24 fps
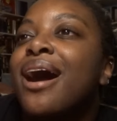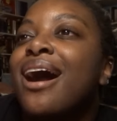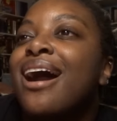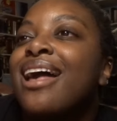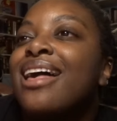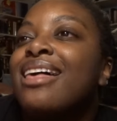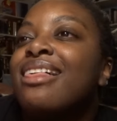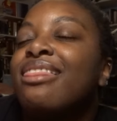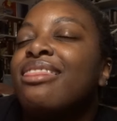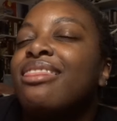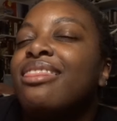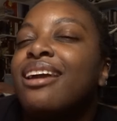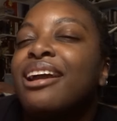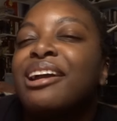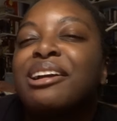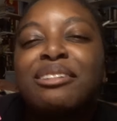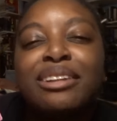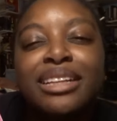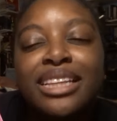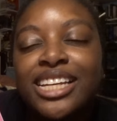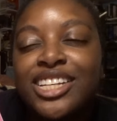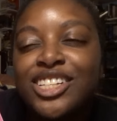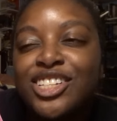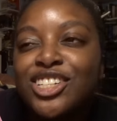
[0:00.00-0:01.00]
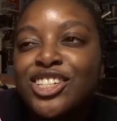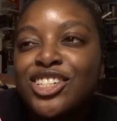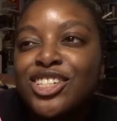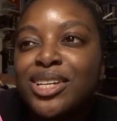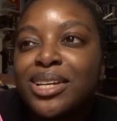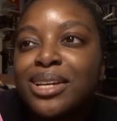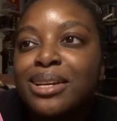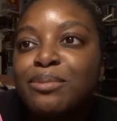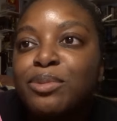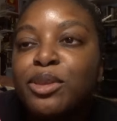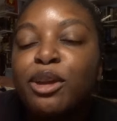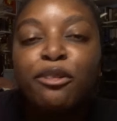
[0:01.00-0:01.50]
Uh, their
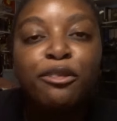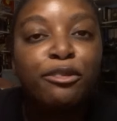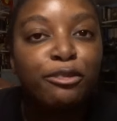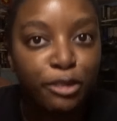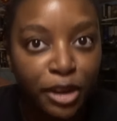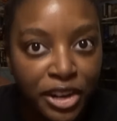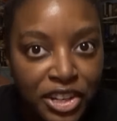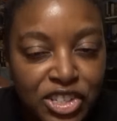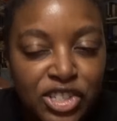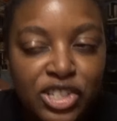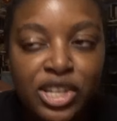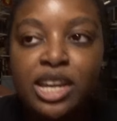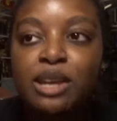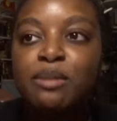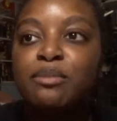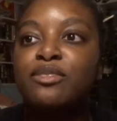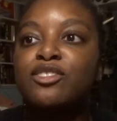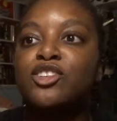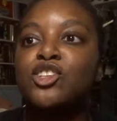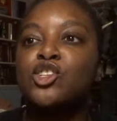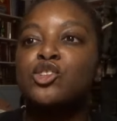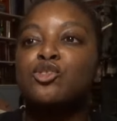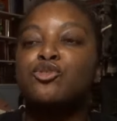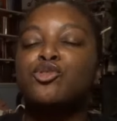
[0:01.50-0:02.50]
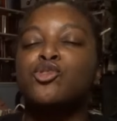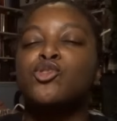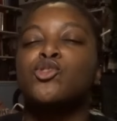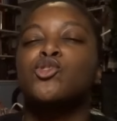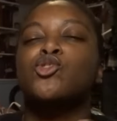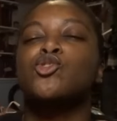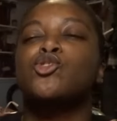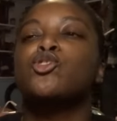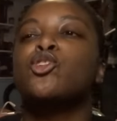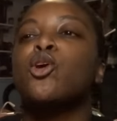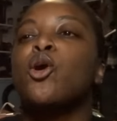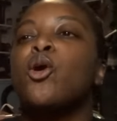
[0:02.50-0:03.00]
relationship, their friendship just feels
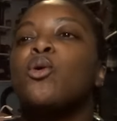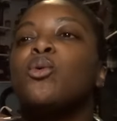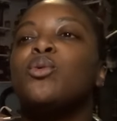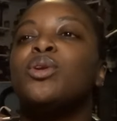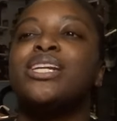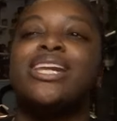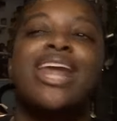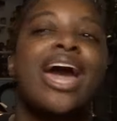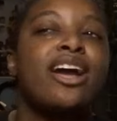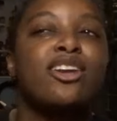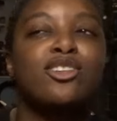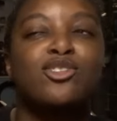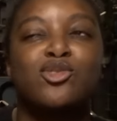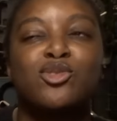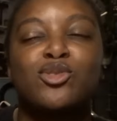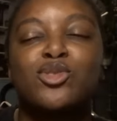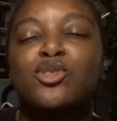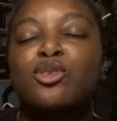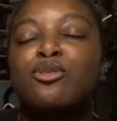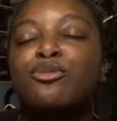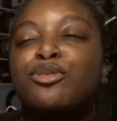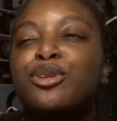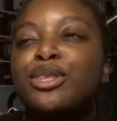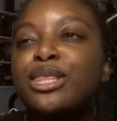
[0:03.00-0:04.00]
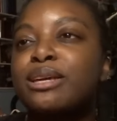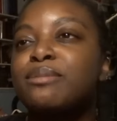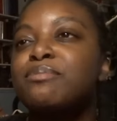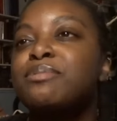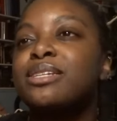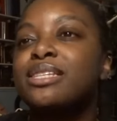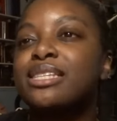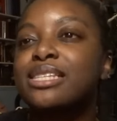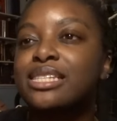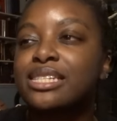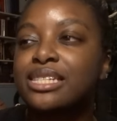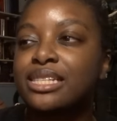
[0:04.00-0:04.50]
so natural. So for them
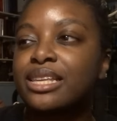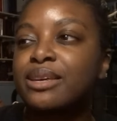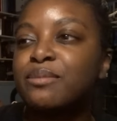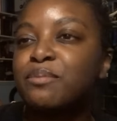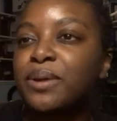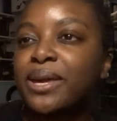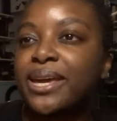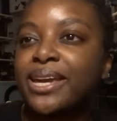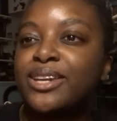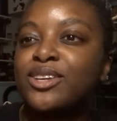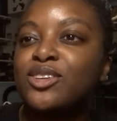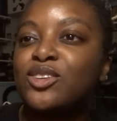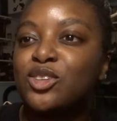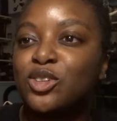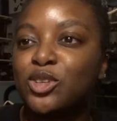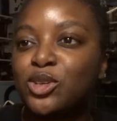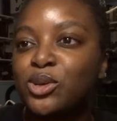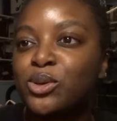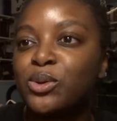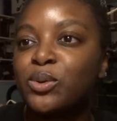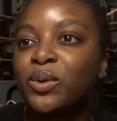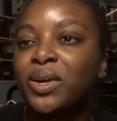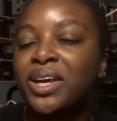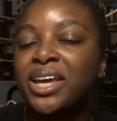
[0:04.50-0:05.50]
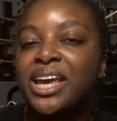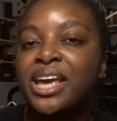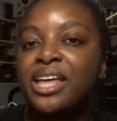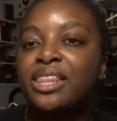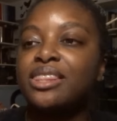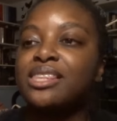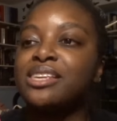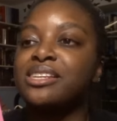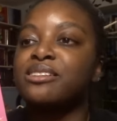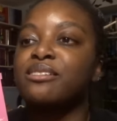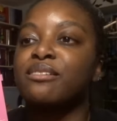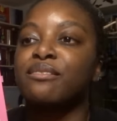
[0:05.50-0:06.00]
to slip into
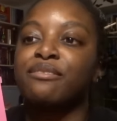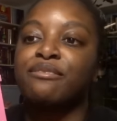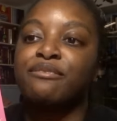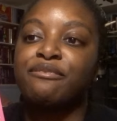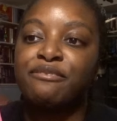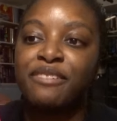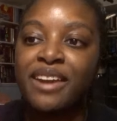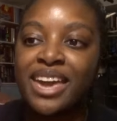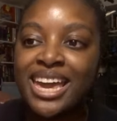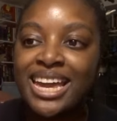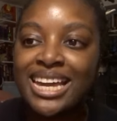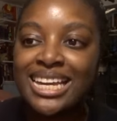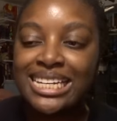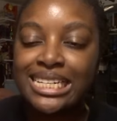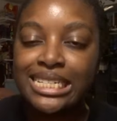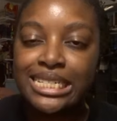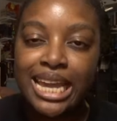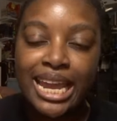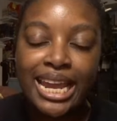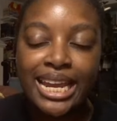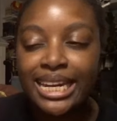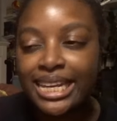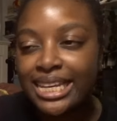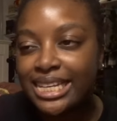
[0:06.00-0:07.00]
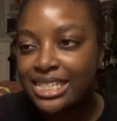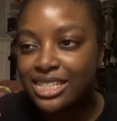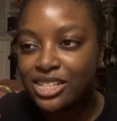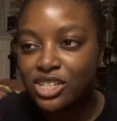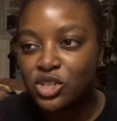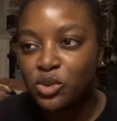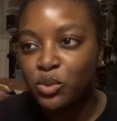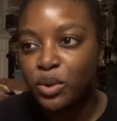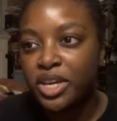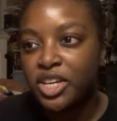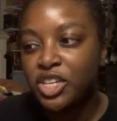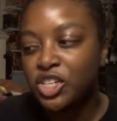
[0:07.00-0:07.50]
this fake dating
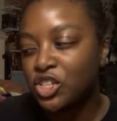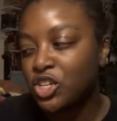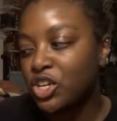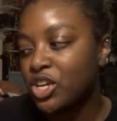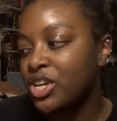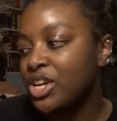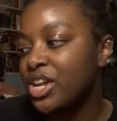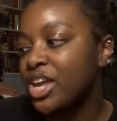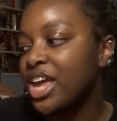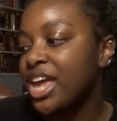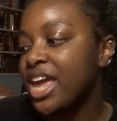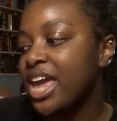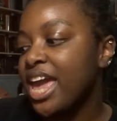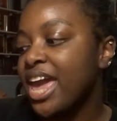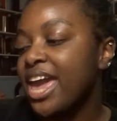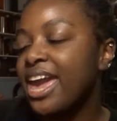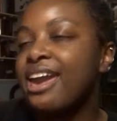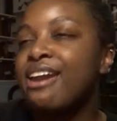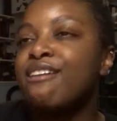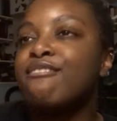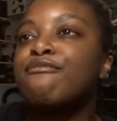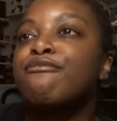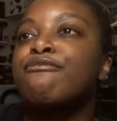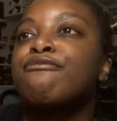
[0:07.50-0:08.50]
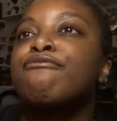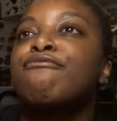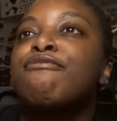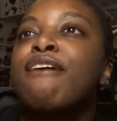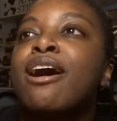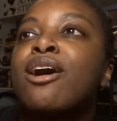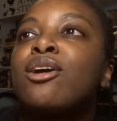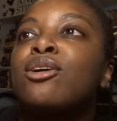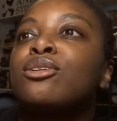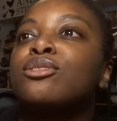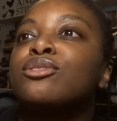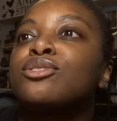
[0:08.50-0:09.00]
situation, it
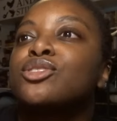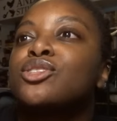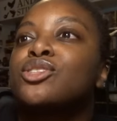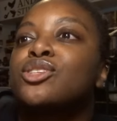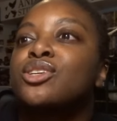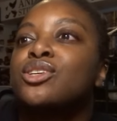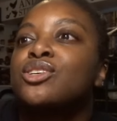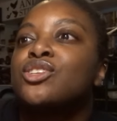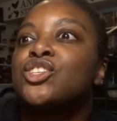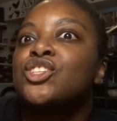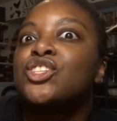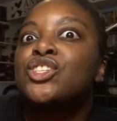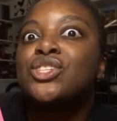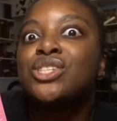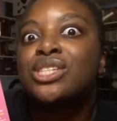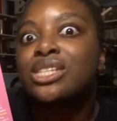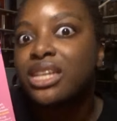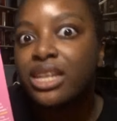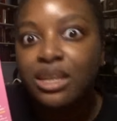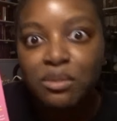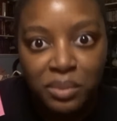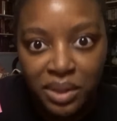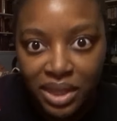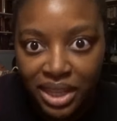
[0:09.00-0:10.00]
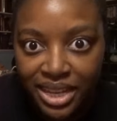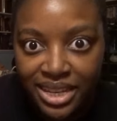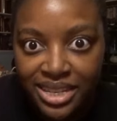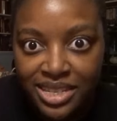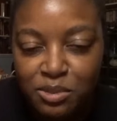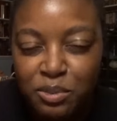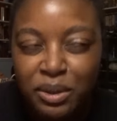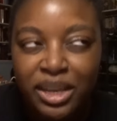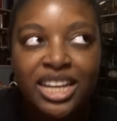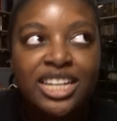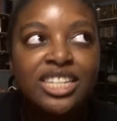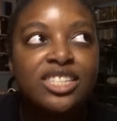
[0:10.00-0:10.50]
felt
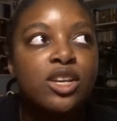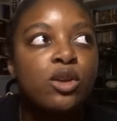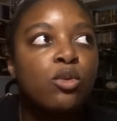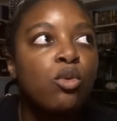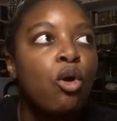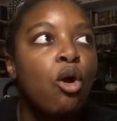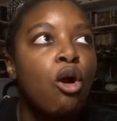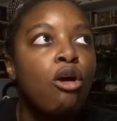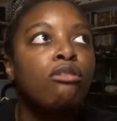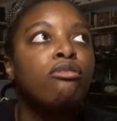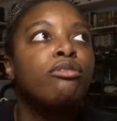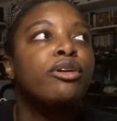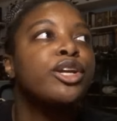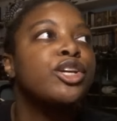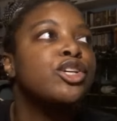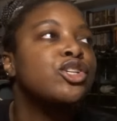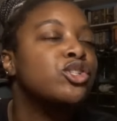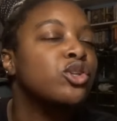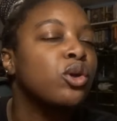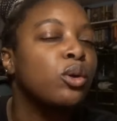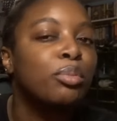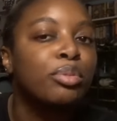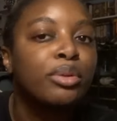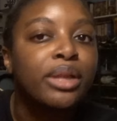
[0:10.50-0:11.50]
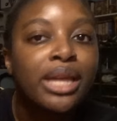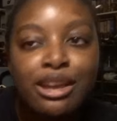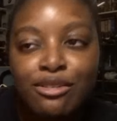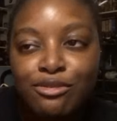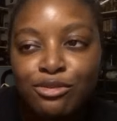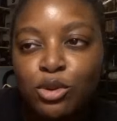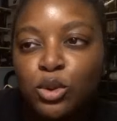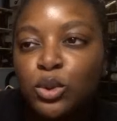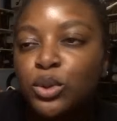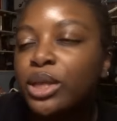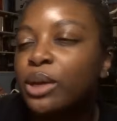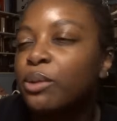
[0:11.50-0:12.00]
seamless because they were already so
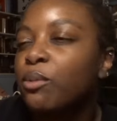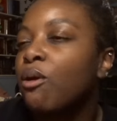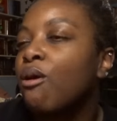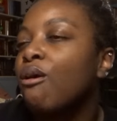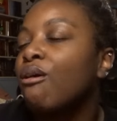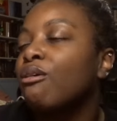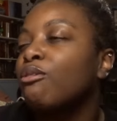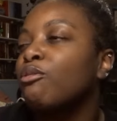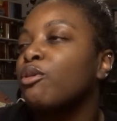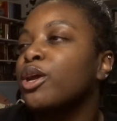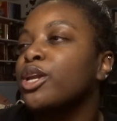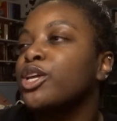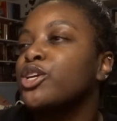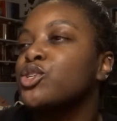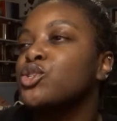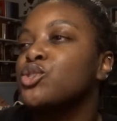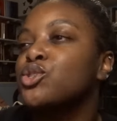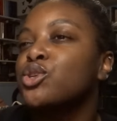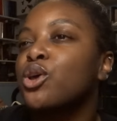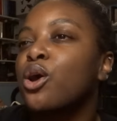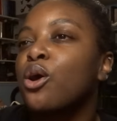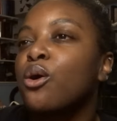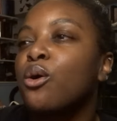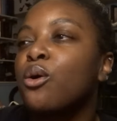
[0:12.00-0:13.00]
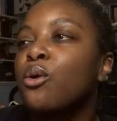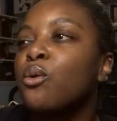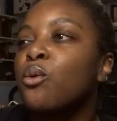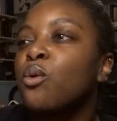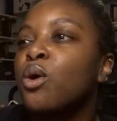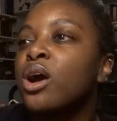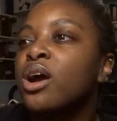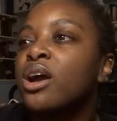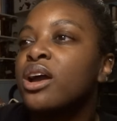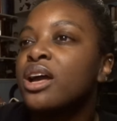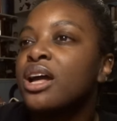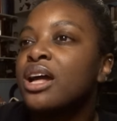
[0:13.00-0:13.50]
playful, they were already
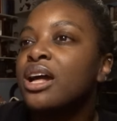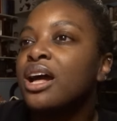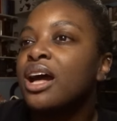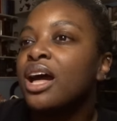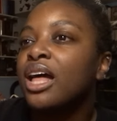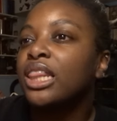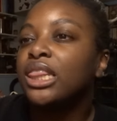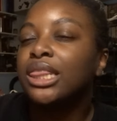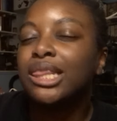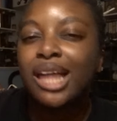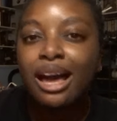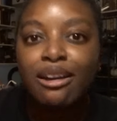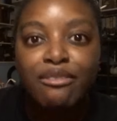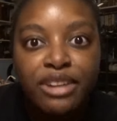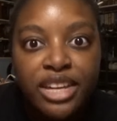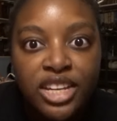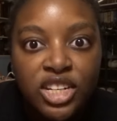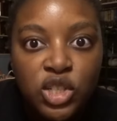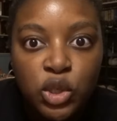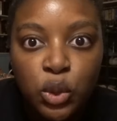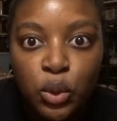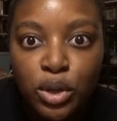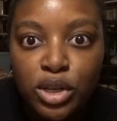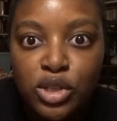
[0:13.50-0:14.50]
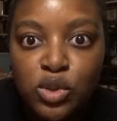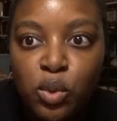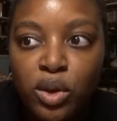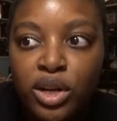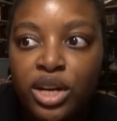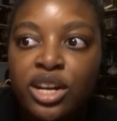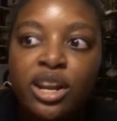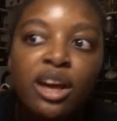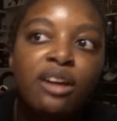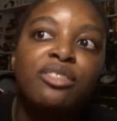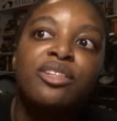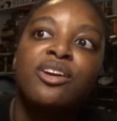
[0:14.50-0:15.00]
so loving towards one
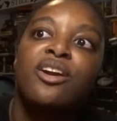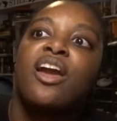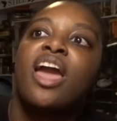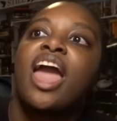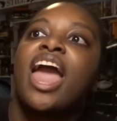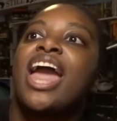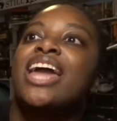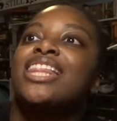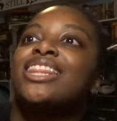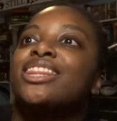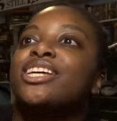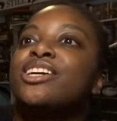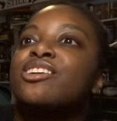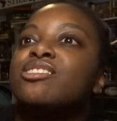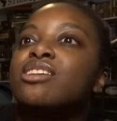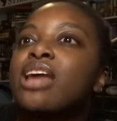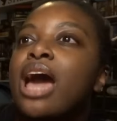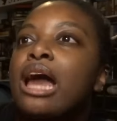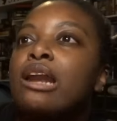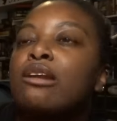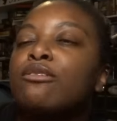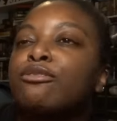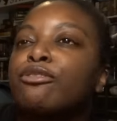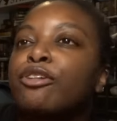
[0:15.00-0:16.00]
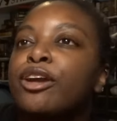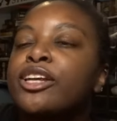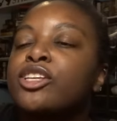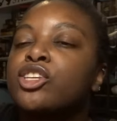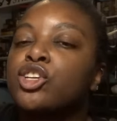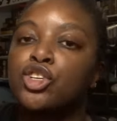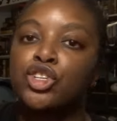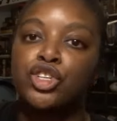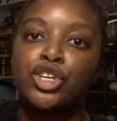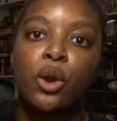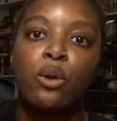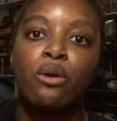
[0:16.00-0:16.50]
another, and they're not afraid
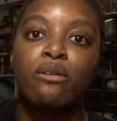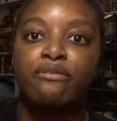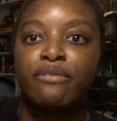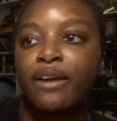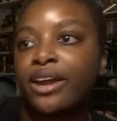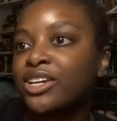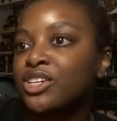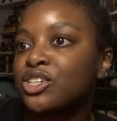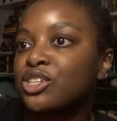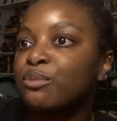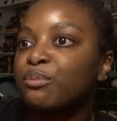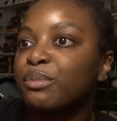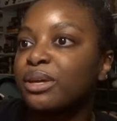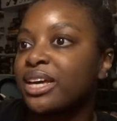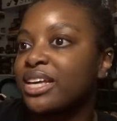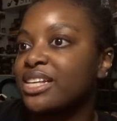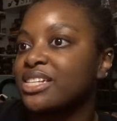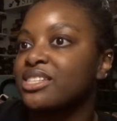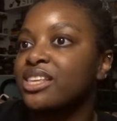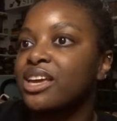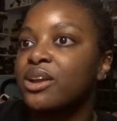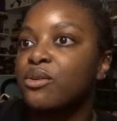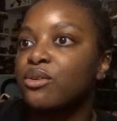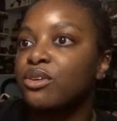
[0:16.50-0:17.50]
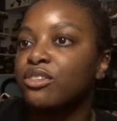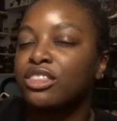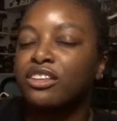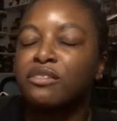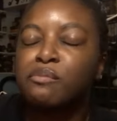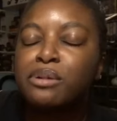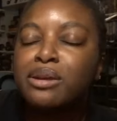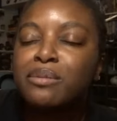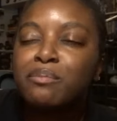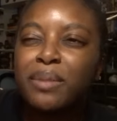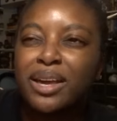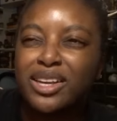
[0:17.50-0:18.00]
to show affection because they,
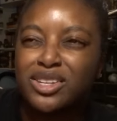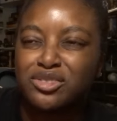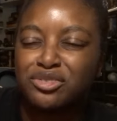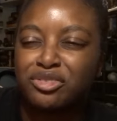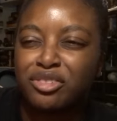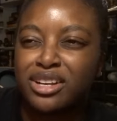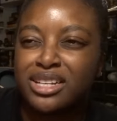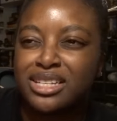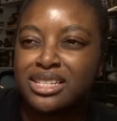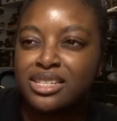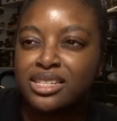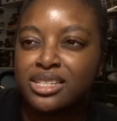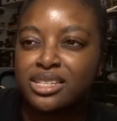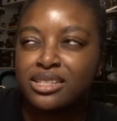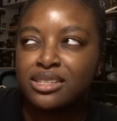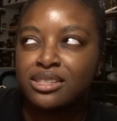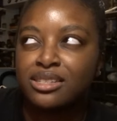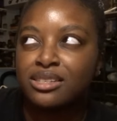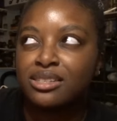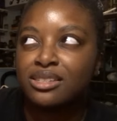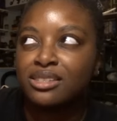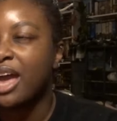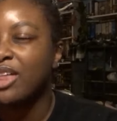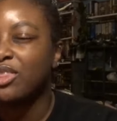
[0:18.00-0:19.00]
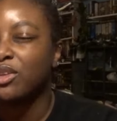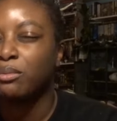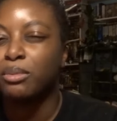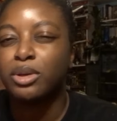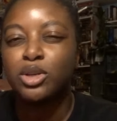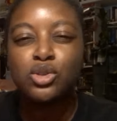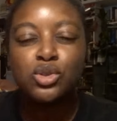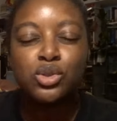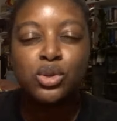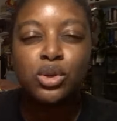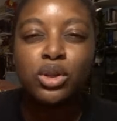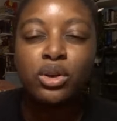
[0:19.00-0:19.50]
they've been best friends since either
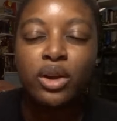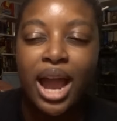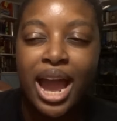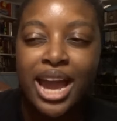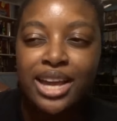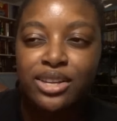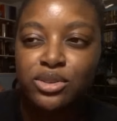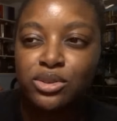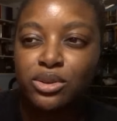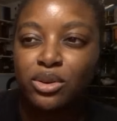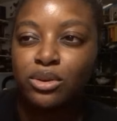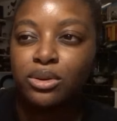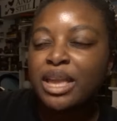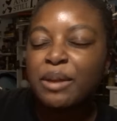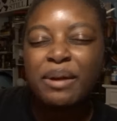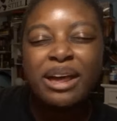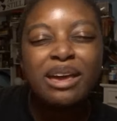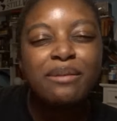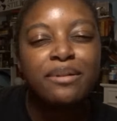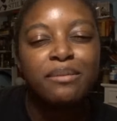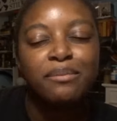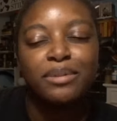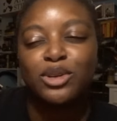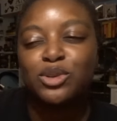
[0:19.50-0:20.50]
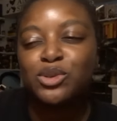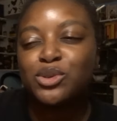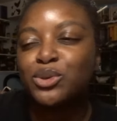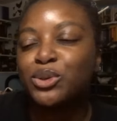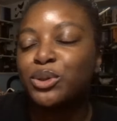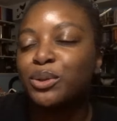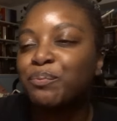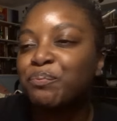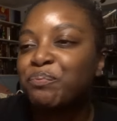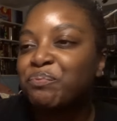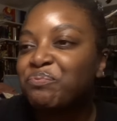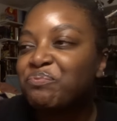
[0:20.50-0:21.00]
middle school or high school. It might have been middle
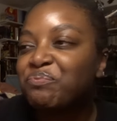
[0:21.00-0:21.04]
school.